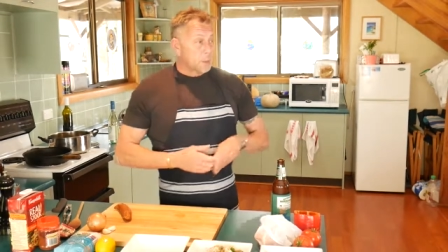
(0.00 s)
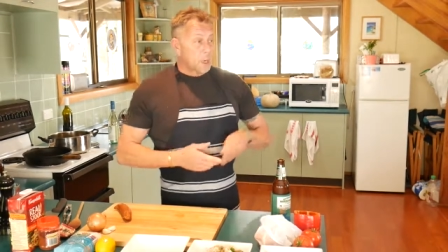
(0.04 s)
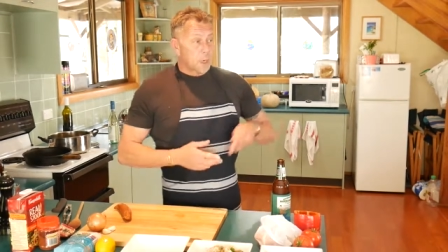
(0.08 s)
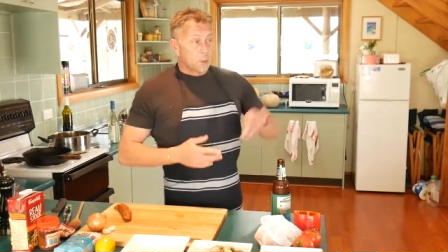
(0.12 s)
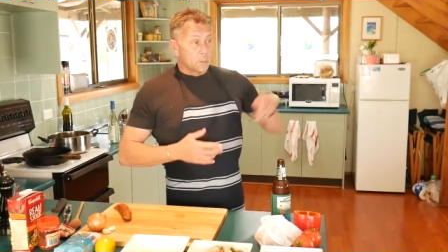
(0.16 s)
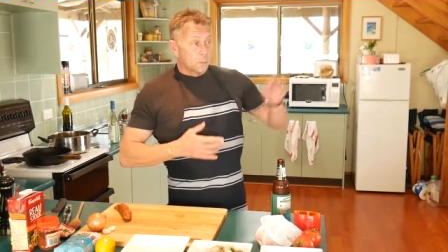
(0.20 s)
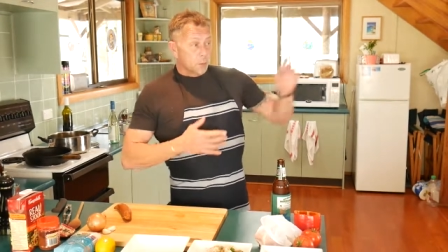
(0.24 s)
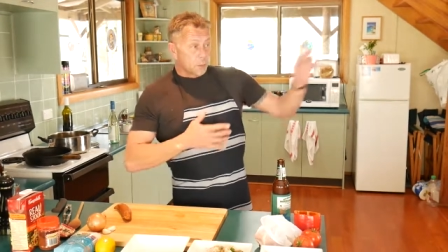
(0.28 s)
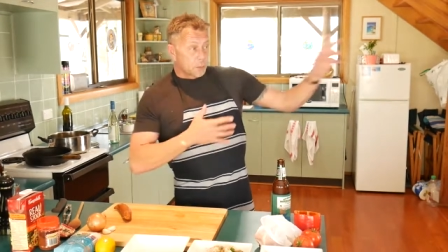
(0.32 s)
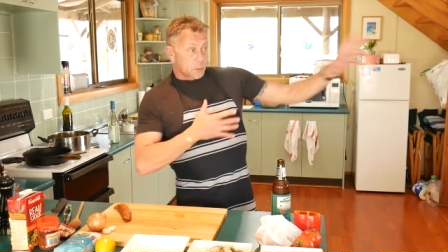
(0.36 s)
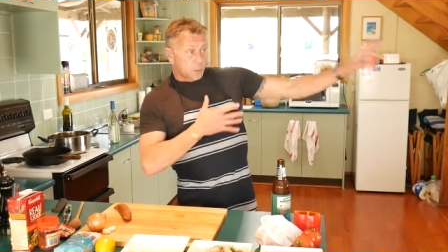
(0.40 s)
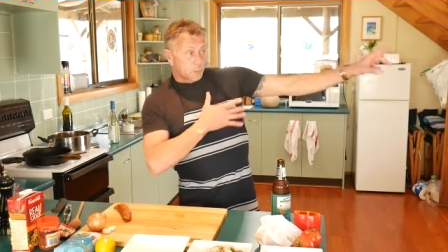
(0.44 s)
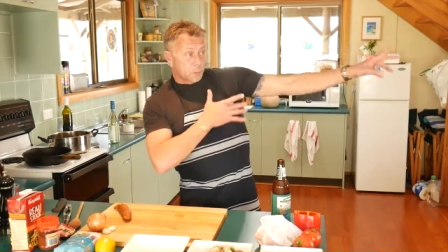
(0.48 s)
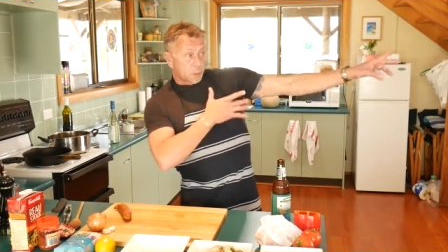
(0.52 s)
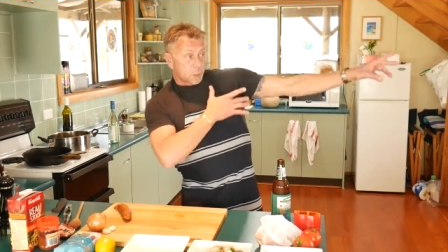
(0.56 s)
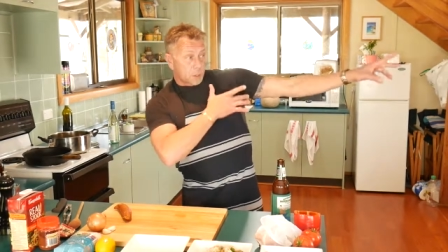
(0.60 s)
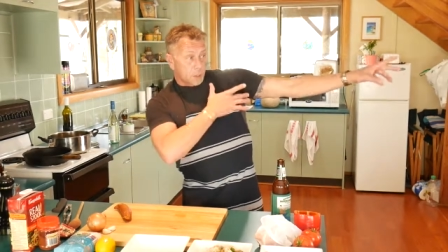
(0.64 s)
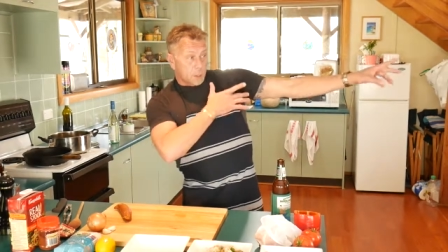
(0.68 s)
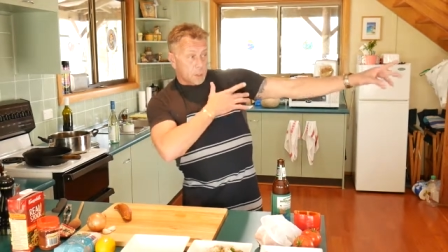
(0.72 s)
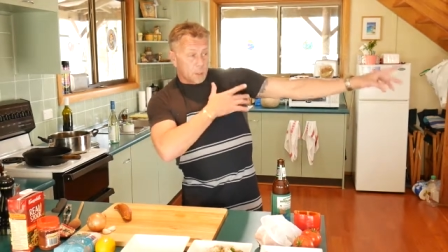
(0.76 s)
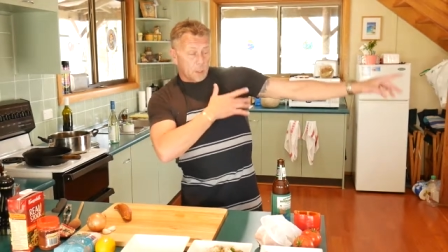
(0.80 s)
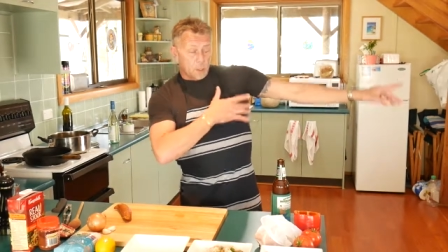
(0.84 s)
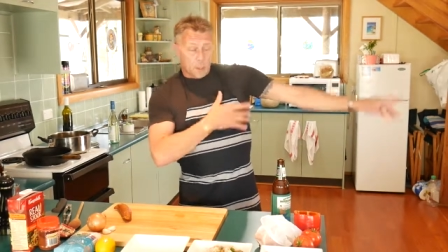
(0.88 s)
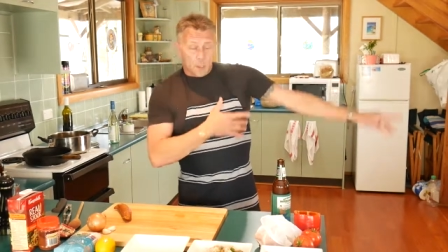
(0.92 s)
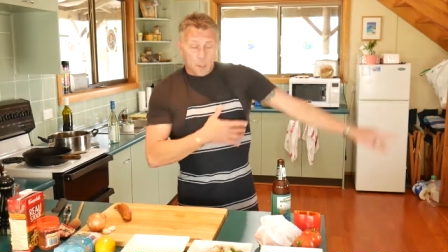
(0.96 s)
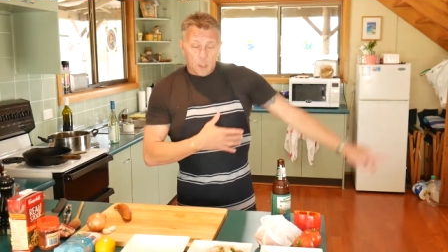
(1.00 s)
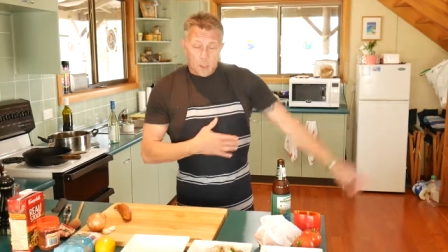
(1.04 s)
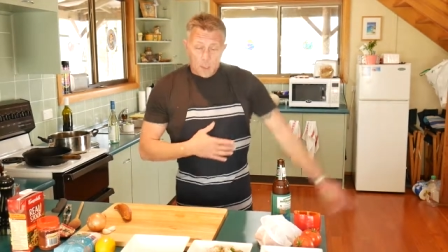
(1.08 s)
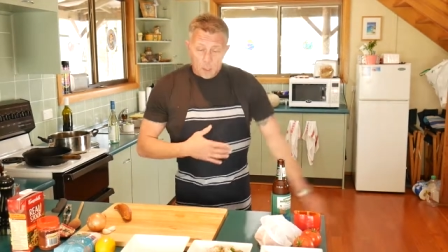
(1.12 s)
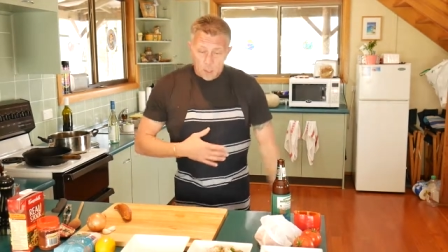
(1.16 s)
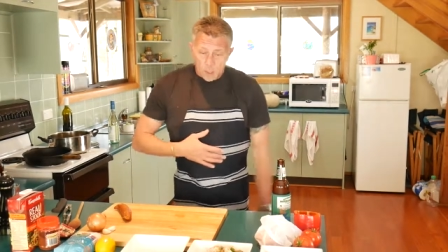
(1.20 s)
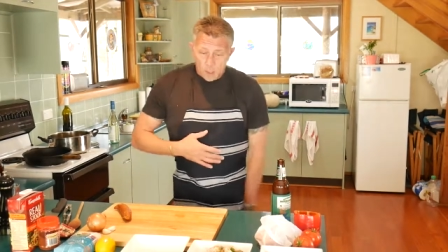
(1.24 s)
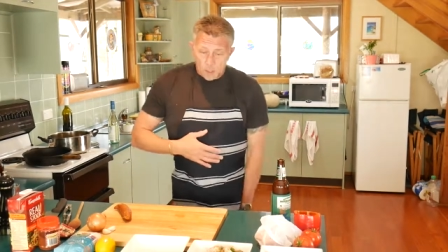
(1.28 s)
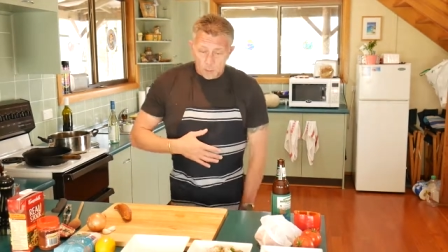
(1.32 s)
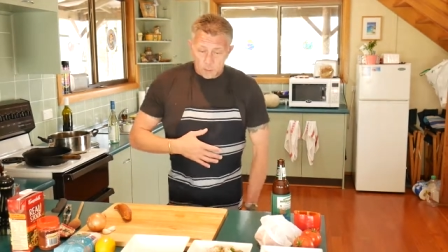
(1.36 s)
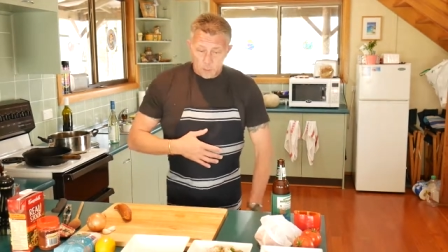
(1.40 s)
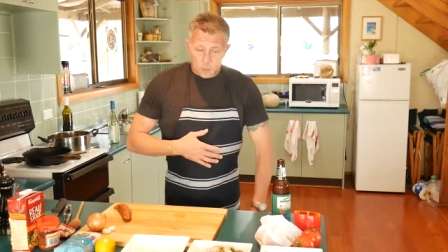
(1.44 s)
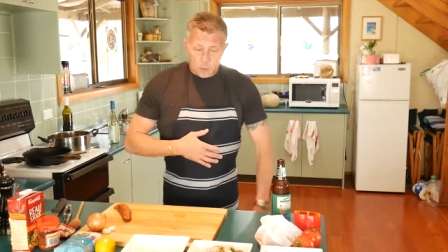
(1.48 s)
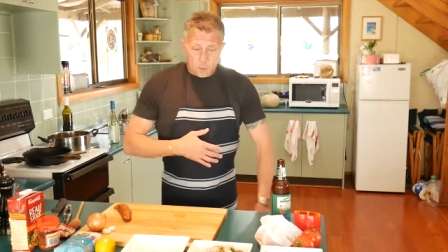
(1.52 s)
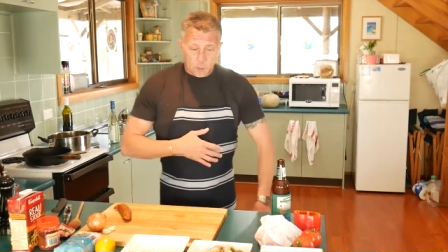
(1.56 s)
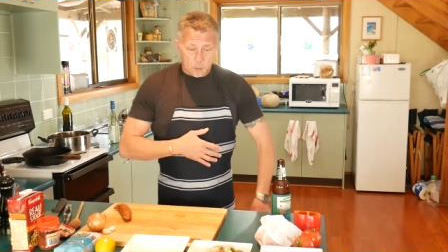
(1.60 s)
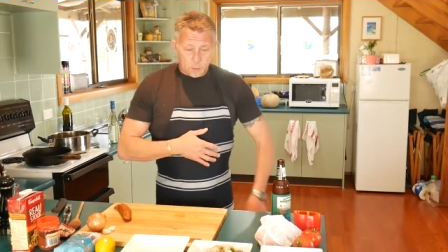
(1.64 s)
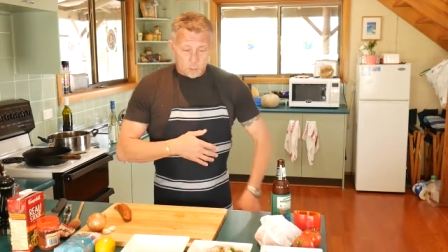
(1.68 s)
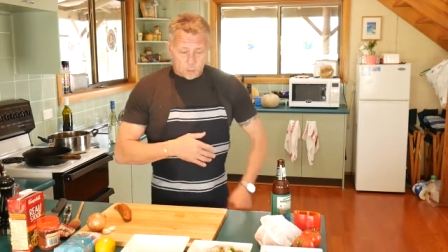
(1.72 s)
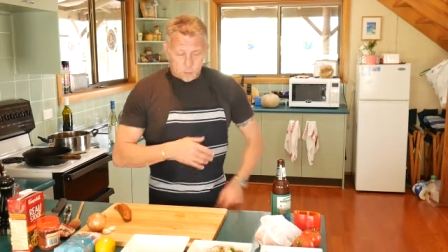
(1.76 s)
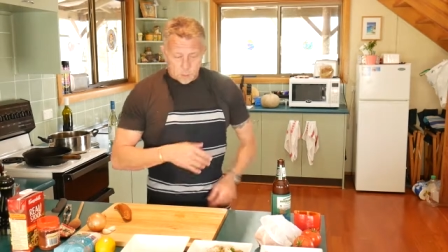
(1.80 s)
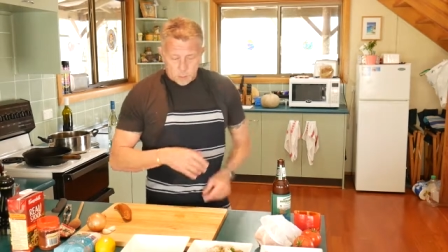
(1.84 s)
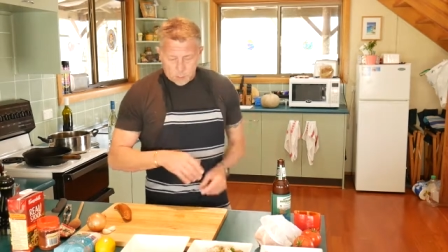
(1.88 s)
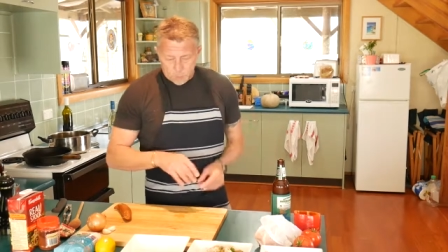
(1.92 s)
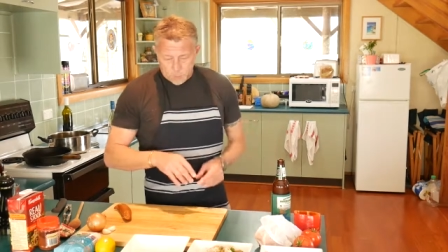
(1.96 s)
a young Muslim fella,
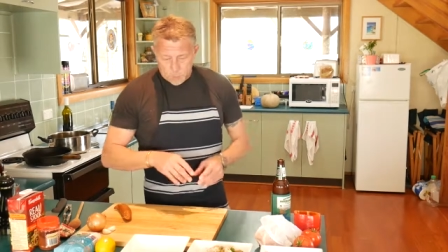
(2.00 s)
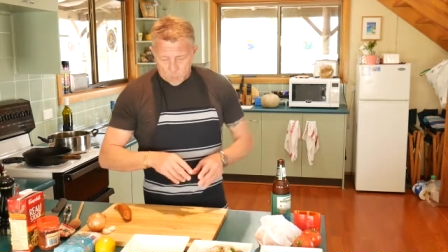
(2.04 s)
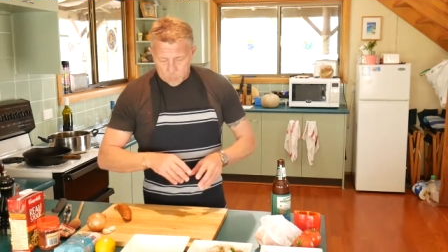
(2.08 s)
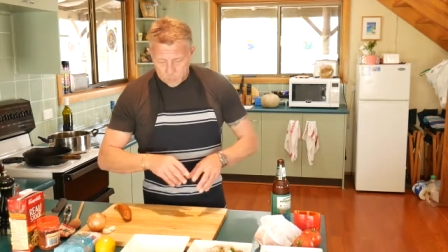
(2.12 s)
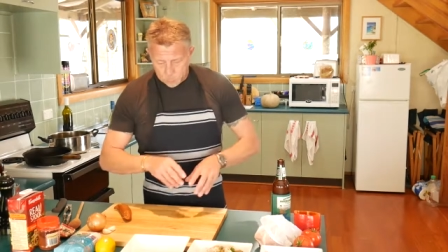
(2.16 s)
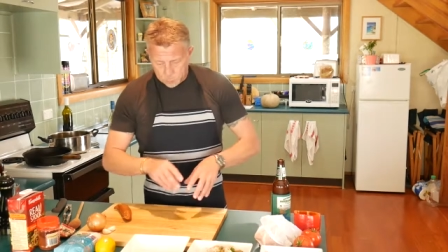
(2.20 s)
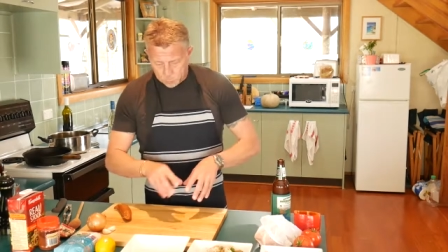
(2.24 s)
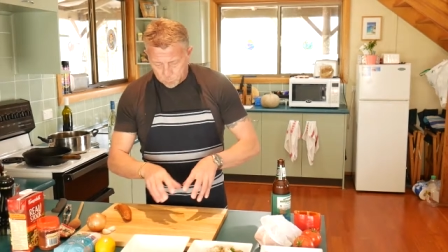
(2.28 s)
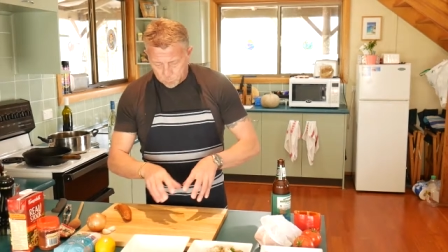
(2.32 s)
she's done this